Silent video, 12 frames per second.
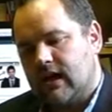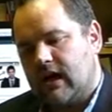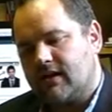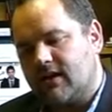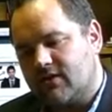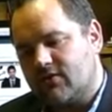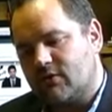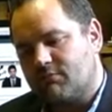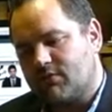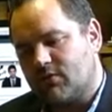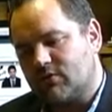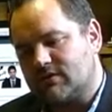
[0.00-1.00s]
Another
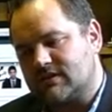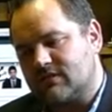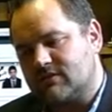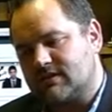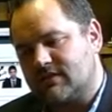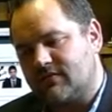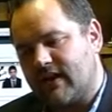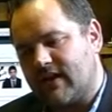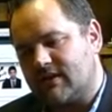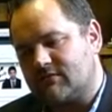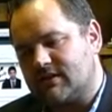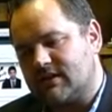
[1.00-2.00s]
approach that was
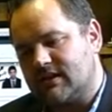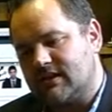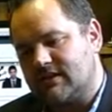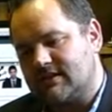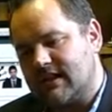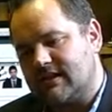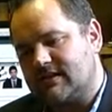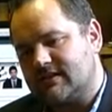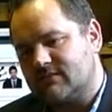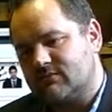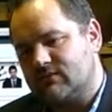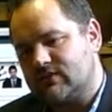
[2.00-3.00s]
developed in the aesthetics
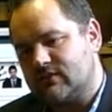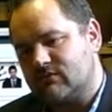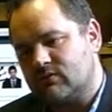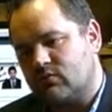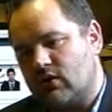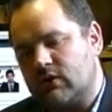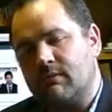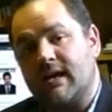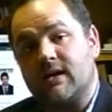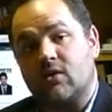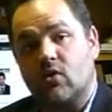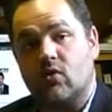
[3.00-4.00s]
of music was what you
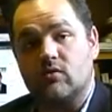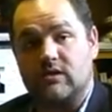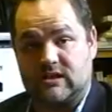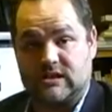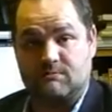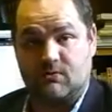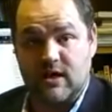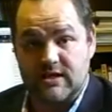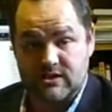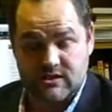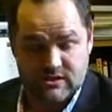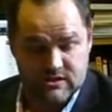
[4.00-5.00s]
might call the
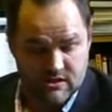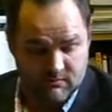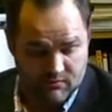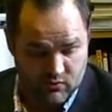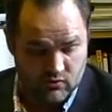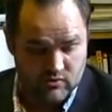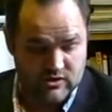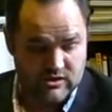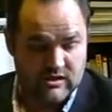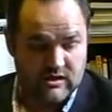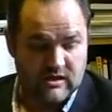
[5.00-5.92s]
expressionist approach.